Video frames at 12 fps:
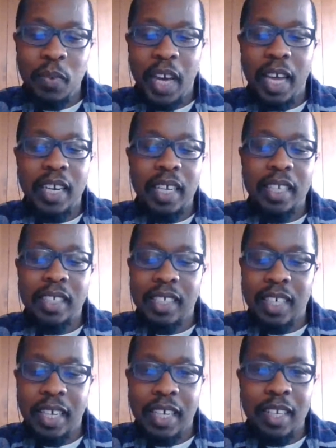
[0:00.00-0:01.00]
we had an
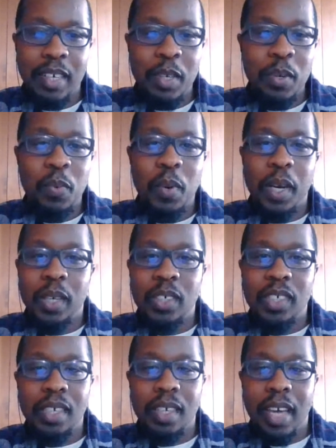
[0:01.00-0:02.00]
incident where
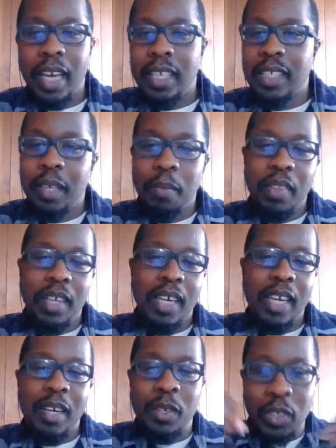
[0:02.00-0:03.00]
she ate something and
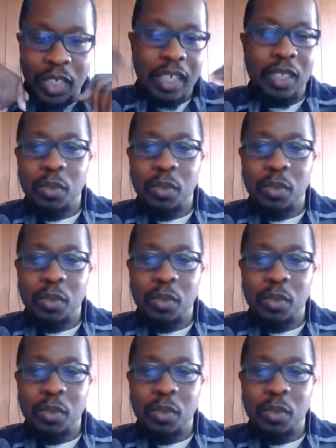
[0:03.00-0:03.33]
her cheeks